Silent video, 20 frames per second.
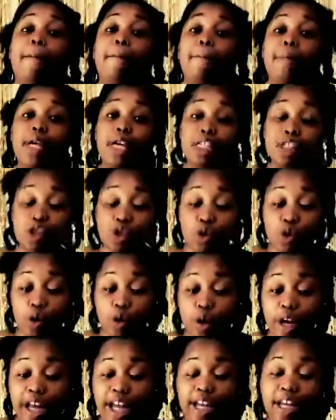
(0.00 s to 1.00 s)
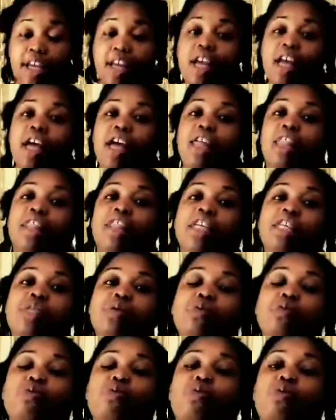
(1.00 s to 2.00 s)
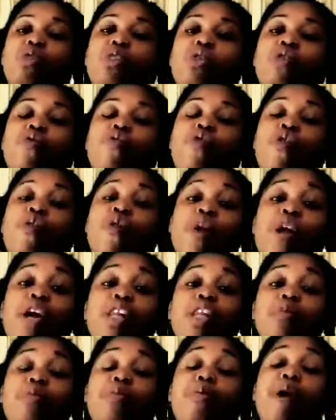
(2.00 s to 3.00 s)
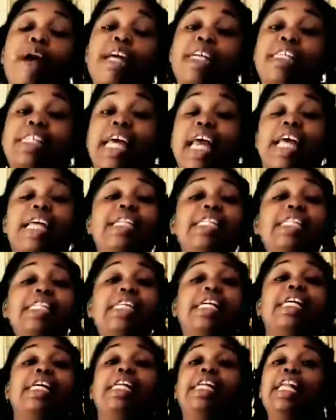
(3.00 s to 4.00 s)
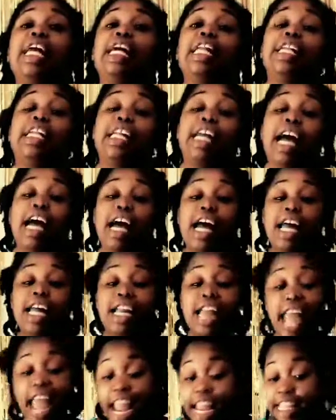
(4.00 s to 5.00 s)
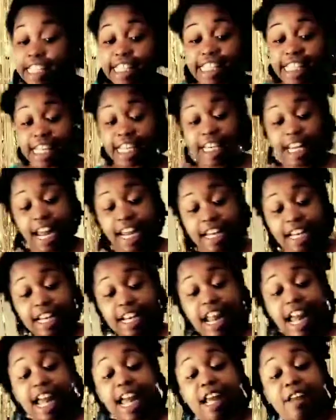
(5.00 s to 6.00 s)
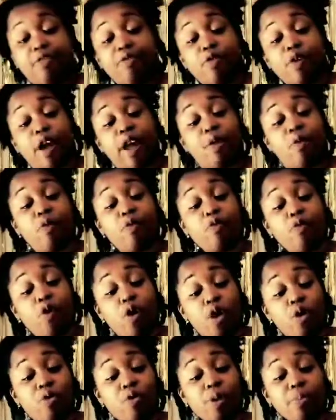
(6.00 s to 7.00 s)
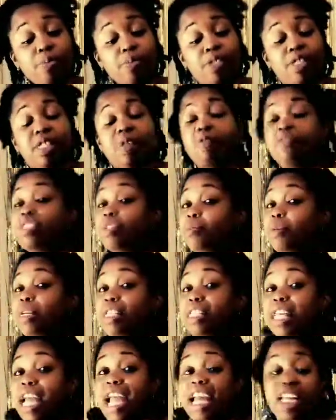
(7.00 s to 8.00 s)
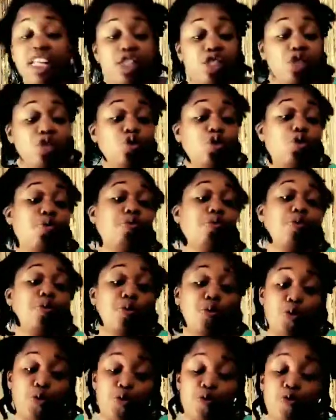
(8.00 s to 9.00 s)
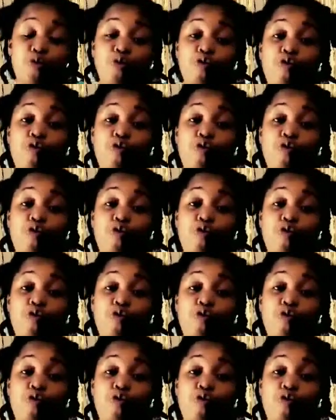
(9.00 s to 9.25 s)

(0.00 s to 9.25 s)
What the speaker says: me too, okay? This was for regular price, $18.99 for a 41%, which means 82 proof,